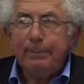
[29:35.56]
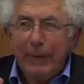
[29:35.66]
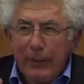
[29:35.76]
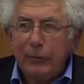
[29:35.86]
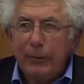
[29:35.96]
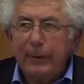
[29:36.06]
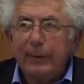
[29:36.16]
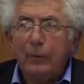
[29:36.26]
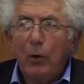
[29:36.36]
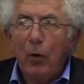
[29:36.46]

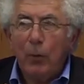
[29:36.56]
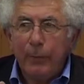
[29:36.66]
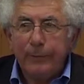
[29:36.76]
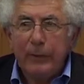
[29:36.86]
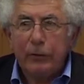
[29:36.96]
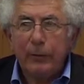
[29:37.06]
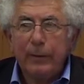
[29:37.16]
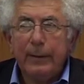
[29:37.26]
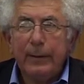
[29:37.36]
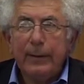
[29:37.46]
passionate
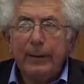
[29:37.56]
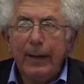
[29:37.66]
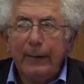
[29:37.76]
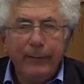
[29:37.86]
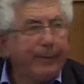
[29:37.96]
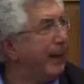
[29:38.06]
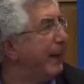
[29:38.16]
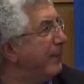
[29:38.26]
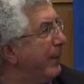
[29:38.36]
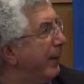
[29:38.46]
opposition and
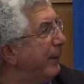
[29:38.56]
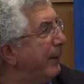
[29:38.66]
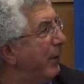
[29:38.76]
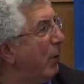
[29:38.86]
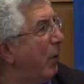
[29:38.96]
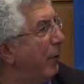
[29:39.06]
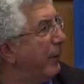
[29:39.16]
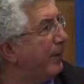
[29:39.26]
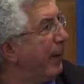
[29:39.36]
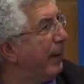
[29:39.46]
resentment on
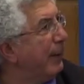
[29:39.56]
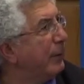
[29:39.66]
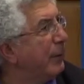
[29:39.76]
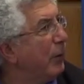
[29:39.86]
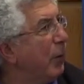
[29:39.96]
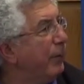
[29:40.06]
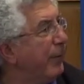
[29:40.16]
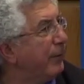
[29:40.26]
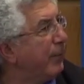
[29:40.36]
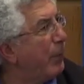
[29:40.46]
the part of
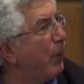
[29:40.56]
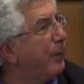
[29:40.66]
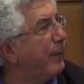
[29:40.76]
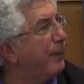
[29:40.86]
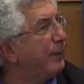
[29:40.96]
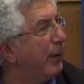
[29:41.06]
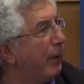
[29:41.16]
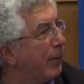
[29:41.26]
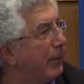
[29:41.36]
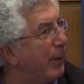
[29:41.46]
its opponents and
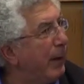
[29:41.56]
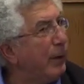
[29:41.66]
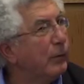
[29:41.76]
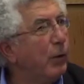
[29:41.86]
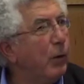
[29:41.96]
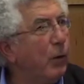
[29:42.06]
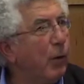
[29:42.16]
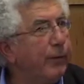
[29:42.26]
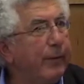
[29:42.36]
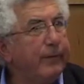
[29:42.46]
on the part
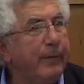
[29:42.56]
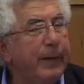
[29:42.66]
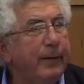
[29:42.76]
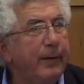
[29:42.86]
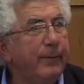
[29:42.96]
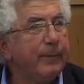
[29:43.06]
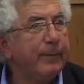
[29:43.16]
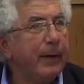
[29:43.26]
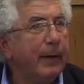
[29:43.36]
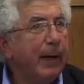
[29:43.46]
of its victims.
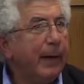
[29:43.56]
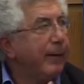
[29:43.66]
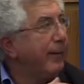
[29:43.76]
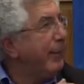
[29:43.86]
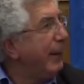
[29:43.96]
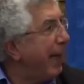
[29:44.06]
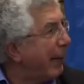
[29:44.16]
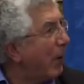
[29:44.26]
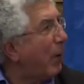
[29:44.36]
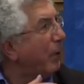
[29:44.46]
And there have been
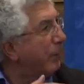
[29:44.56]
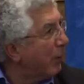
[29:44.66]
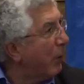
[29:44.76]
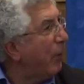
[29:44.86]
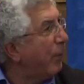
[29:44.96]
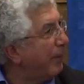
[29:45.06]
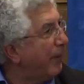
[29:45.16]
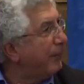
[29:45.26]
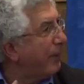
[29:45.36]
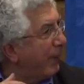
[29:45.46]
echoes of
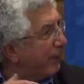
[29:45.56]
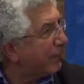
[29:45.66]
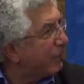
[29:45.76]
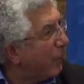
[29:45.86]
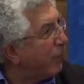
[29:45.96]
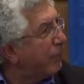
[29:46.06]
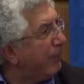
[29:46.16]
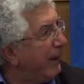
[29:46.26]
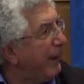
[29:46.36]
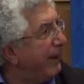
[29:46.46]
these very strong
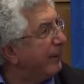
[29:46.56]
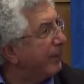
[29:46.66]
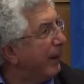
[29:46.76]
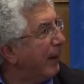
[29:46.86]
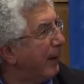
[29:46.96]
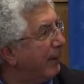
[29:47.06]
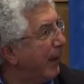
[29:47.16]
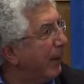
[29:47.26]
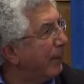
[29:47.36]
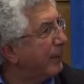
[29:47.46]
feelings
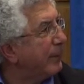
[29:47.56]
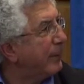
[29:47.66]
about